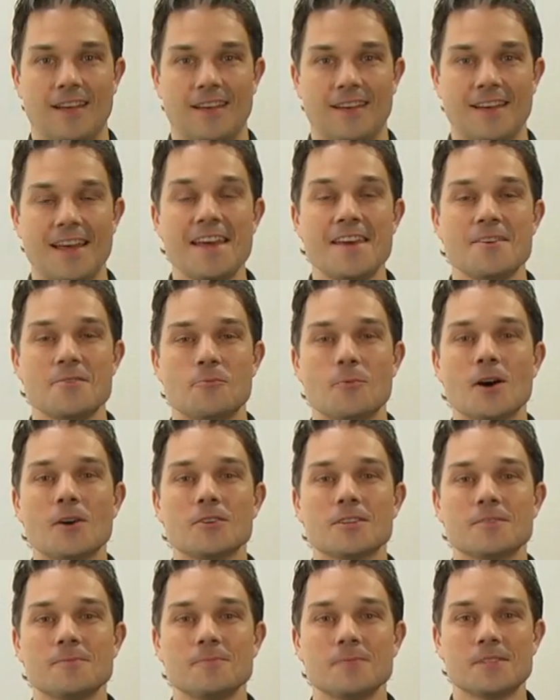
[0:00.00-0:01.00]
Hey,
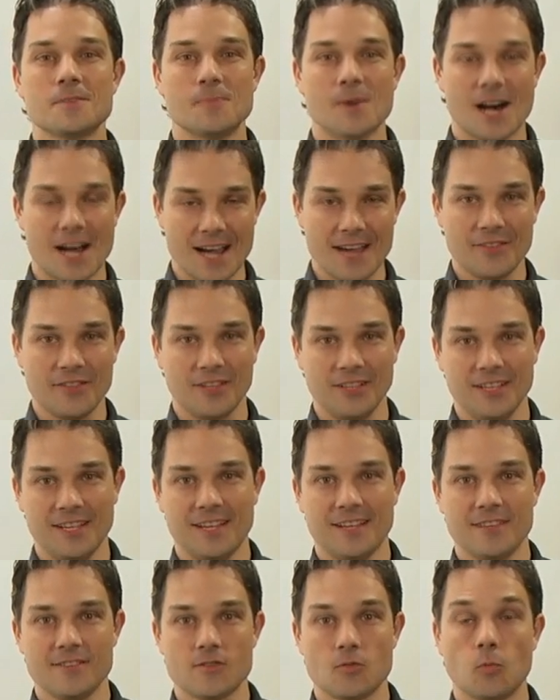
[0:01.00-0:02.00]
welcome to Behind the
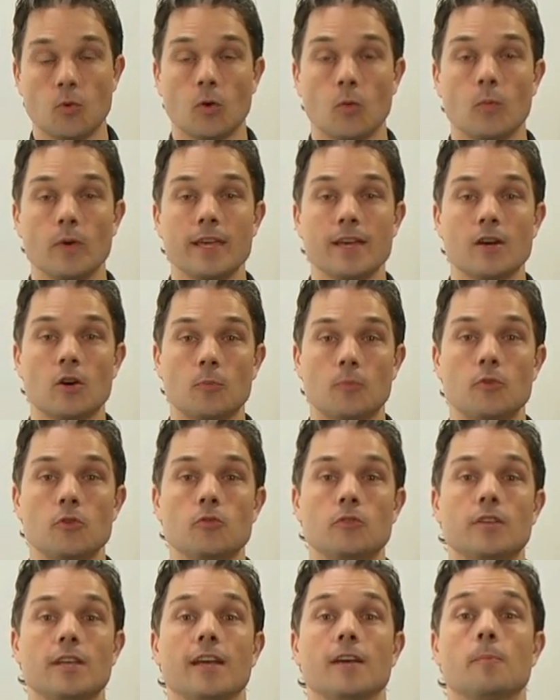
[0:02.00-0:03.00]
Lens, where we help
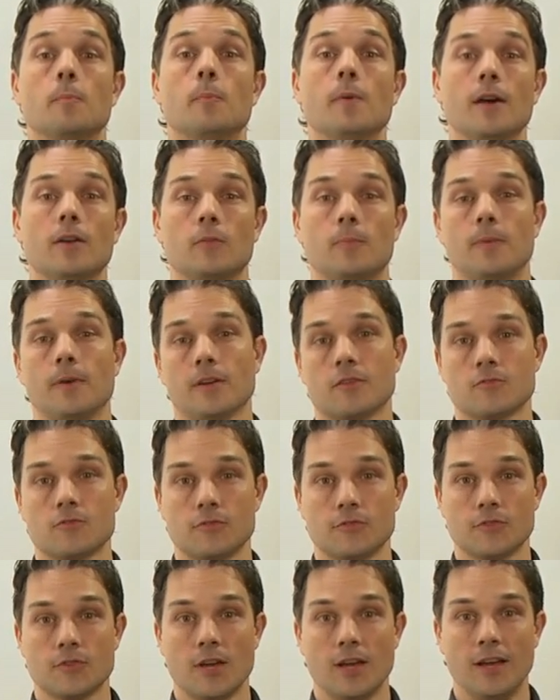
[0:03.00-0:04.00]
you take better
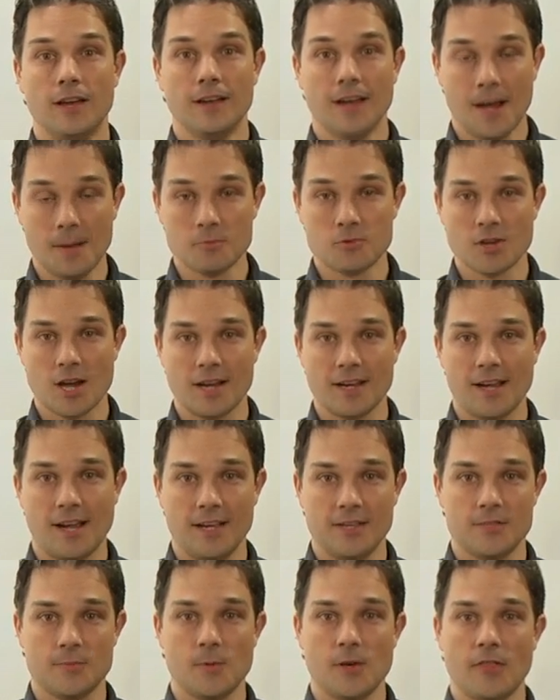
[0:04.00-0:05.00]
pictures. I'm John
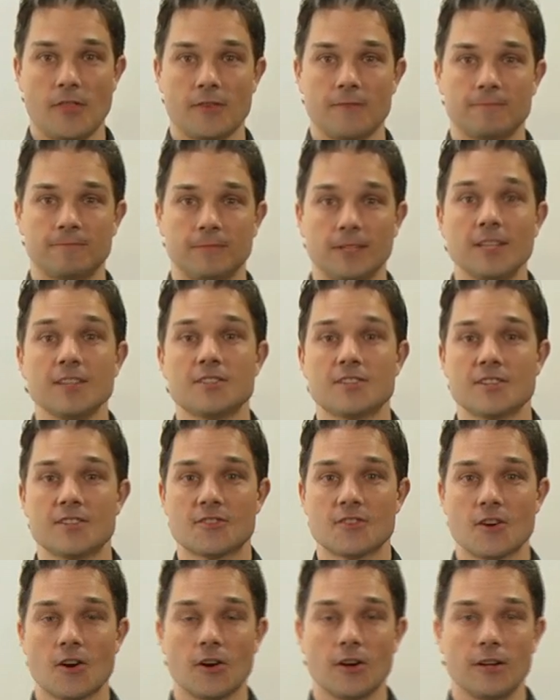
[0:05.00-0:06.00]
Highsmith. Let's get
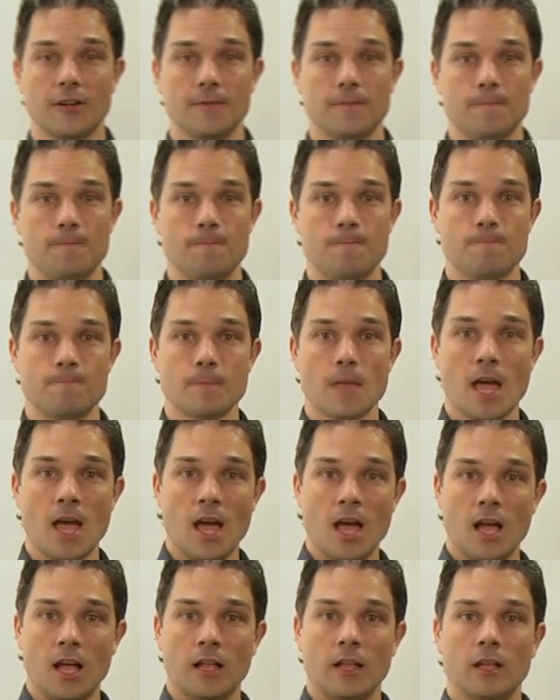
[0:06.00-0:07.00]
started.
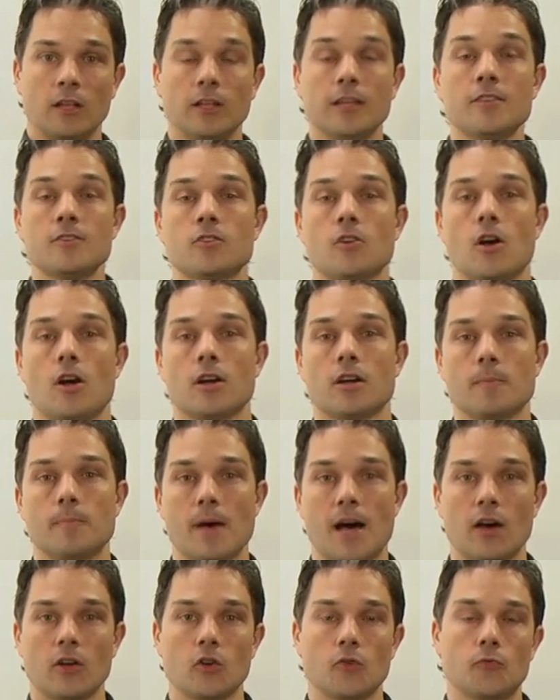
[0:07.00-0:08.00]
Let's talk
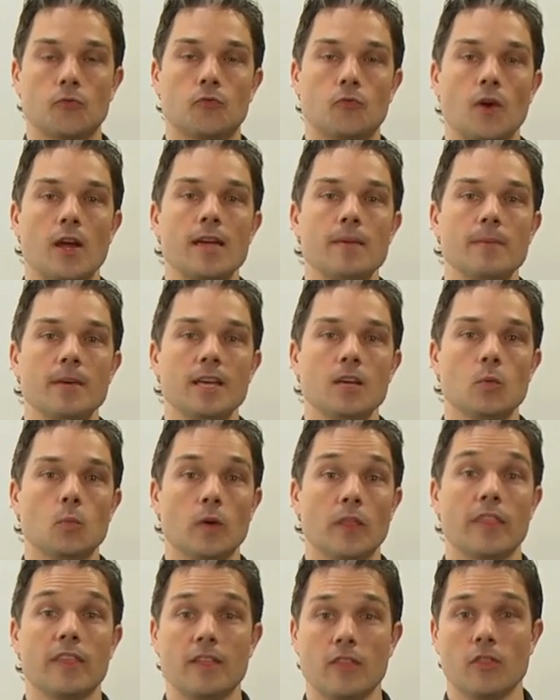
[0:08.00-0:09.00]
about framing
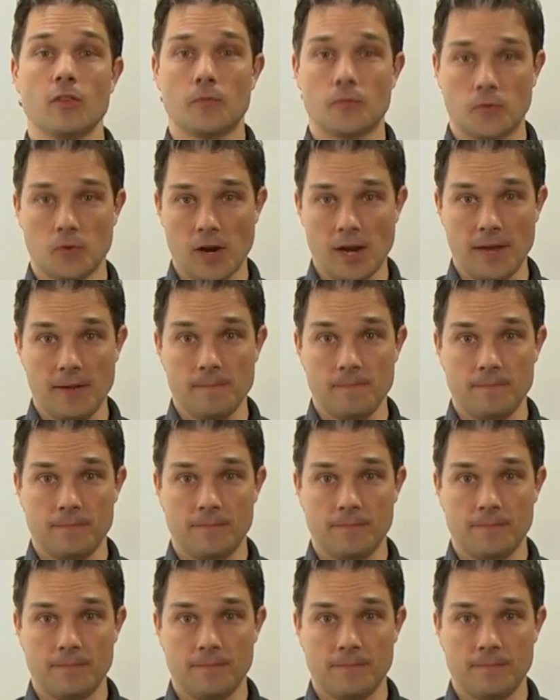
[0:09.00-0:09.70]
within the frame.